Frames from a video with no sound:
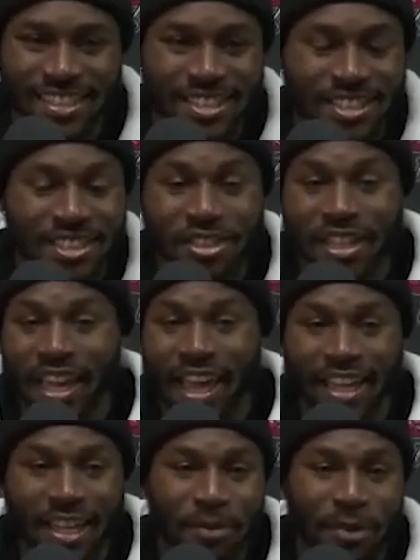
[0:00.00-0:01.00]
So then,
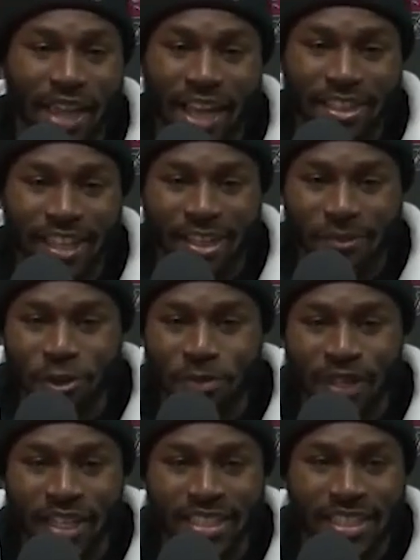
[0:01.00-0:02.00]
I mean, after like a few
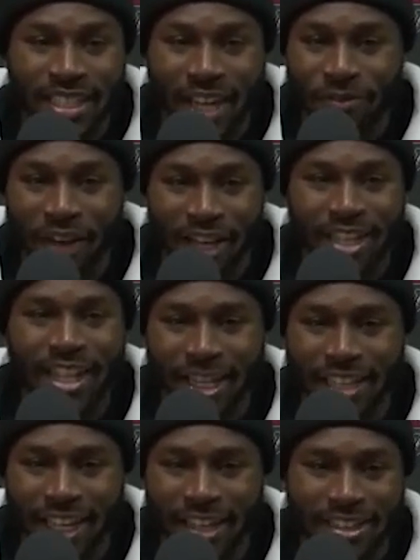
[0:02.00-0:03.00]
plays, then I finally like
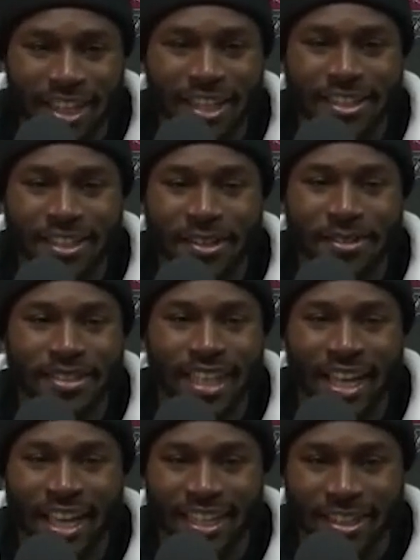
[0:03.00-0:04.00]
kind of calm, I
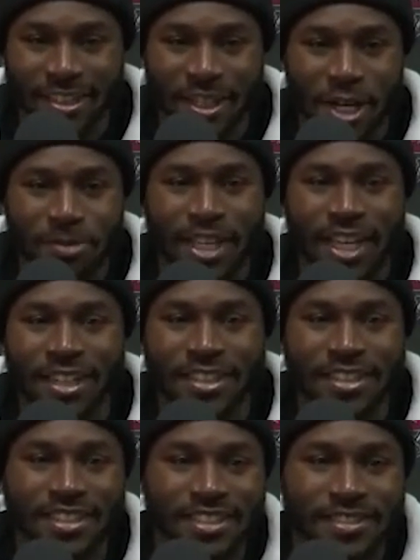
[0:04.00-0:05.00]
had kind of calmed down.
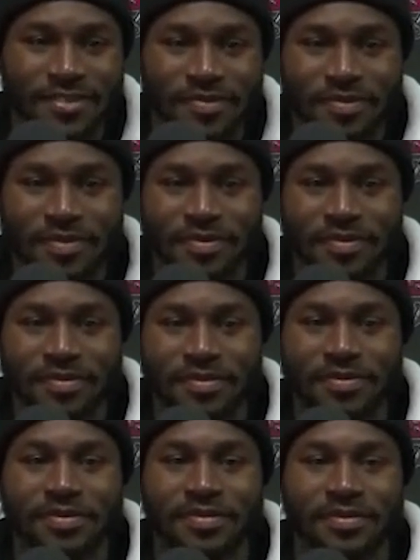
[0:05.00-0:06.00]
Mm-hmm.
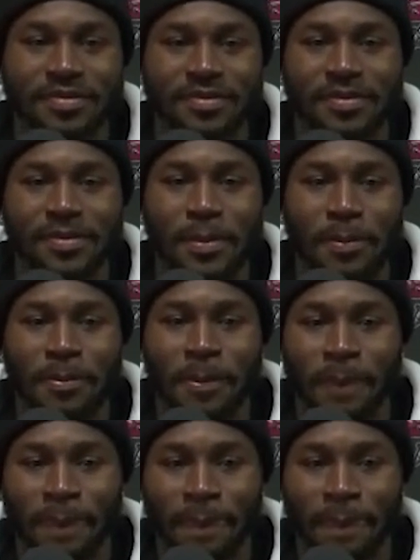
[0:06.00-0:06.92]
Thanks.